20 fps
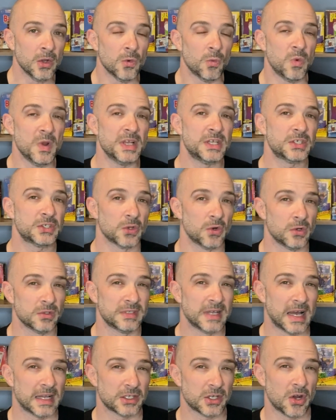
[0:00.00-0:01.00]
We sold
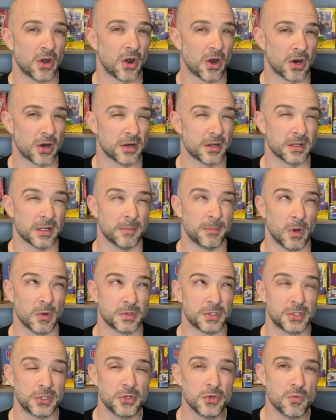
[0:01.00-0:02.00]
that card
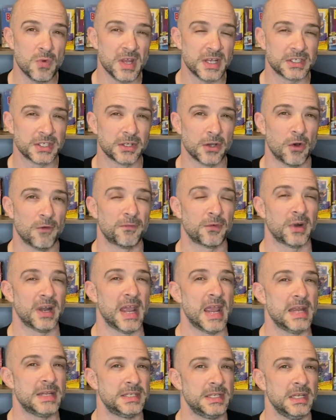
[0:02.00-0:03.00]
about 2 weeks ago for
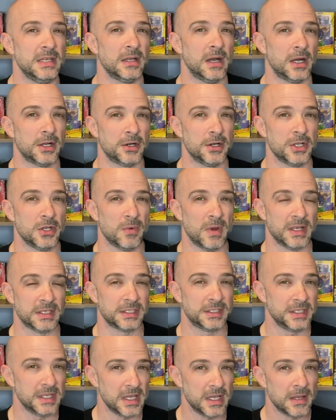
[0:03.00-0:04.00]
$1,800
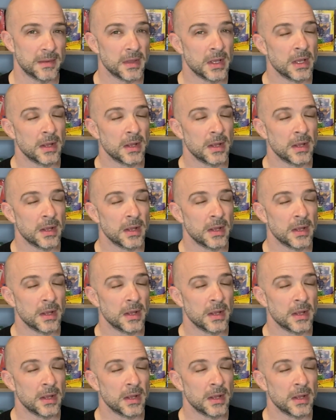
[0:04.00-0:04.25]
USD.